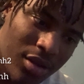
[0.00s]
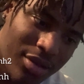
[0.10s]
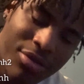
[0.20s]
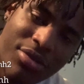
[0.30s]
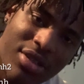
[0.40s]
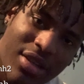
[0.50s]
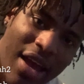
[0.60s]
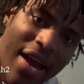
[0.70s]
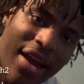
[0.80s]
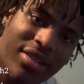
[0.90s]
You just
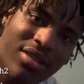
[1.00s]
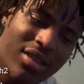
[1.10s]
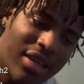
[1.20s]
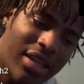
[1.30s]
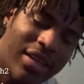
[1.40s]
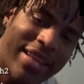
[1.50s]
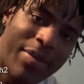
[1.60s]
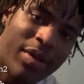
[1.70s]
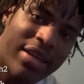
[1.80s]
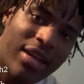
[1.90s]
asking to get
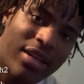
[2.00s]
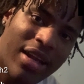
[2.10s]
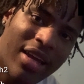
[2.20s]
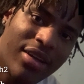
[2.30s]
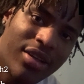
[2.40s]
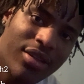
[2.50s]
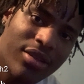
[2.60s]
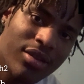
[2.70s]
eliminated, ain't it?